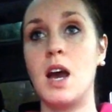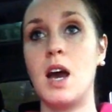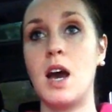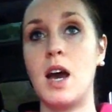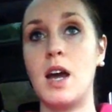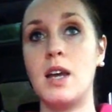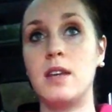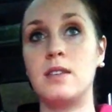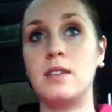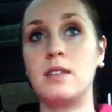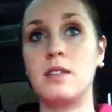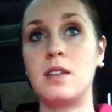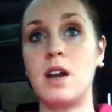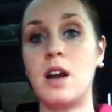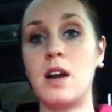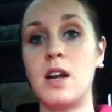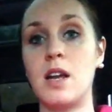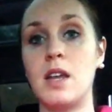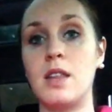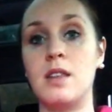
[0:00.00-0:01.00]
I
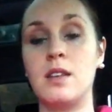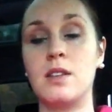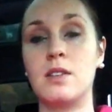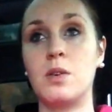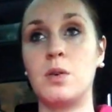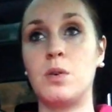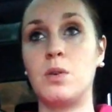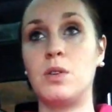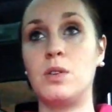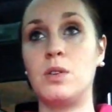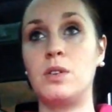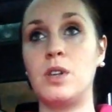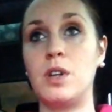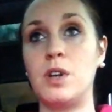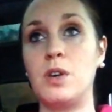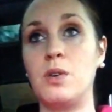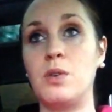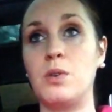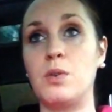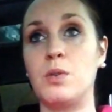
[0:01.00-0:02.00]
started this whole
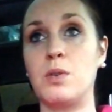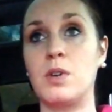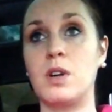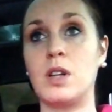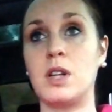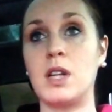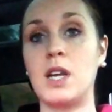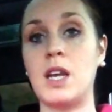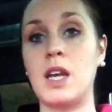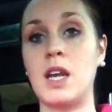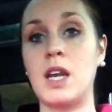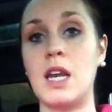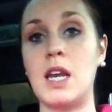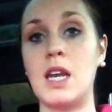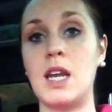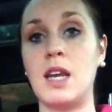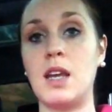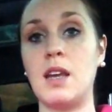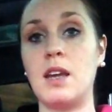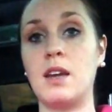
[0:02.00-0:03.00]
new clean
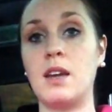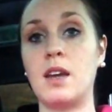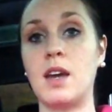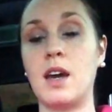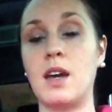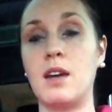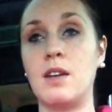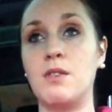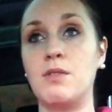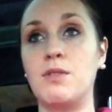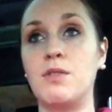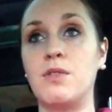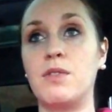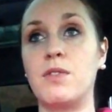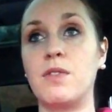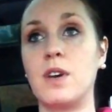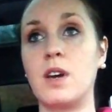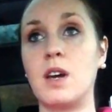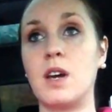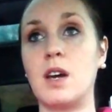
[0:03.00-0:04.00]
eating kind
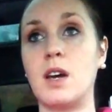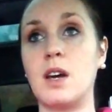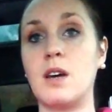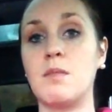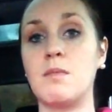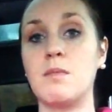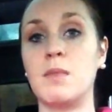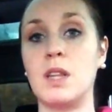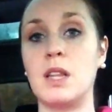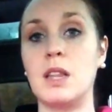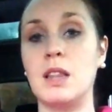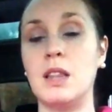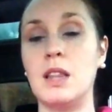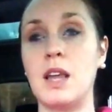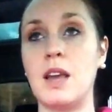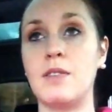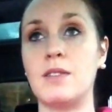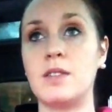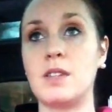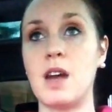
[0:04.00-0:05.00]
of um,
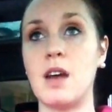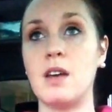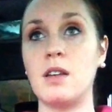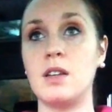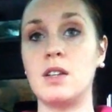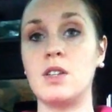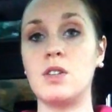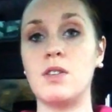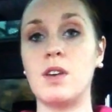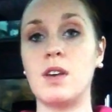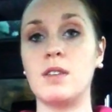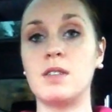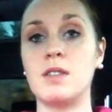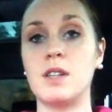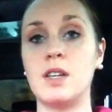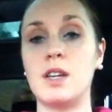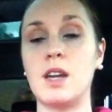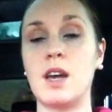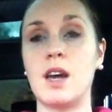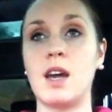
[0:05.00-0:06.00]
lifestyle in
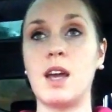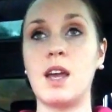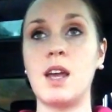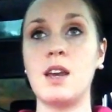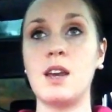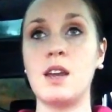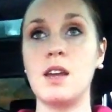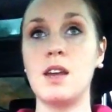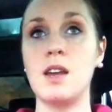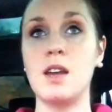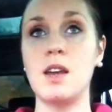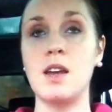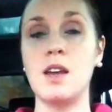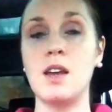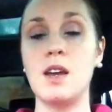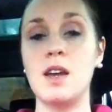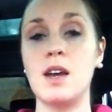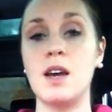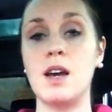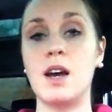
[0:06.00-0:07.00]
2009.
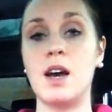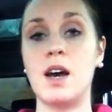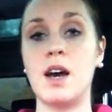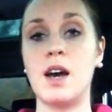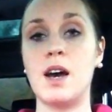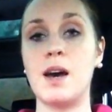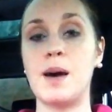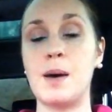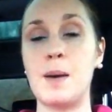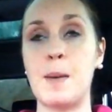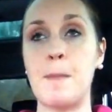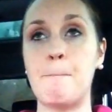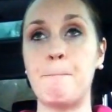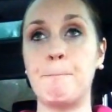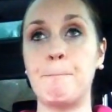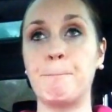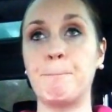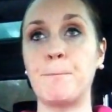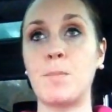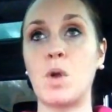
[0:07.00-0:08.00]
Um,
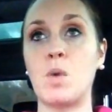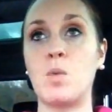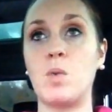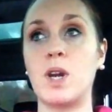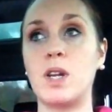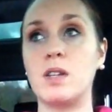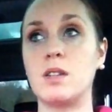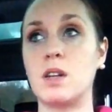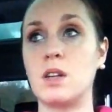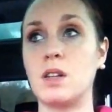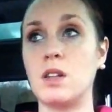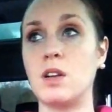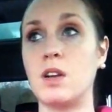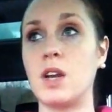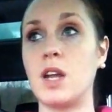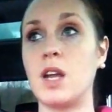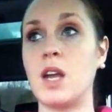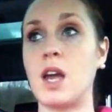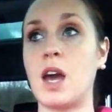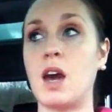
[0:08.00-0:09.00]
when I started
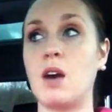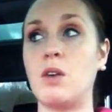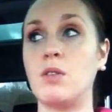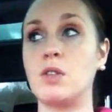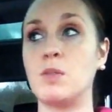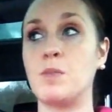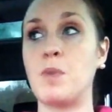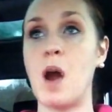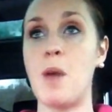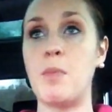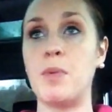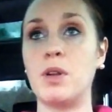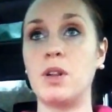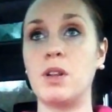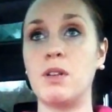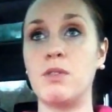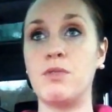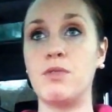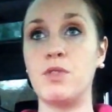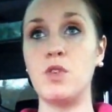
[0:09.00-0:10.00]
learning how to
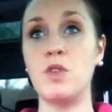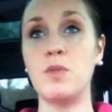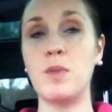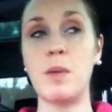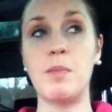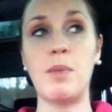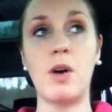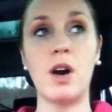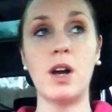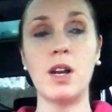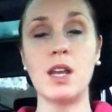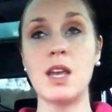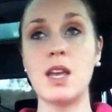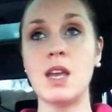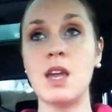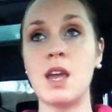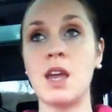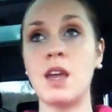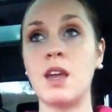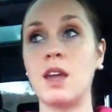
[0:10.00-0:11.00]
properly fuel my
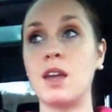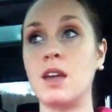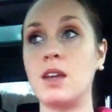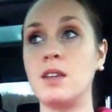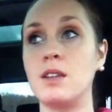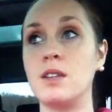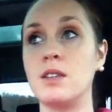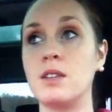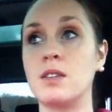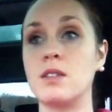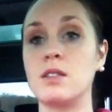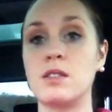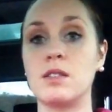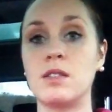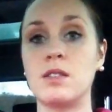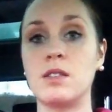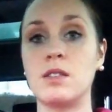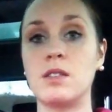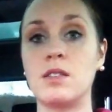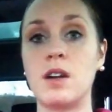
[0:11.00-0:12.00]
body and
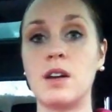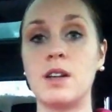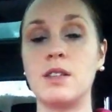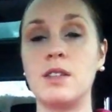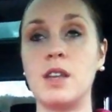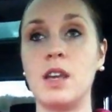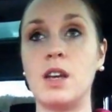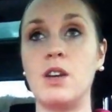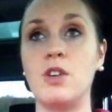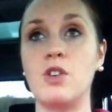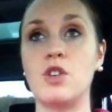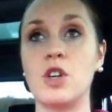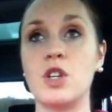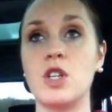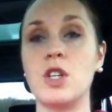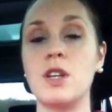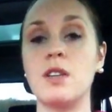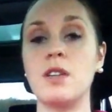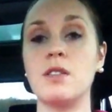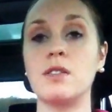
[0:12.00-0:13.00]
started seeing a
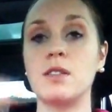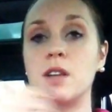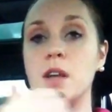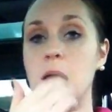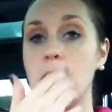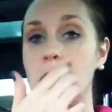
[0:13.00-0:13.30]
nutritionist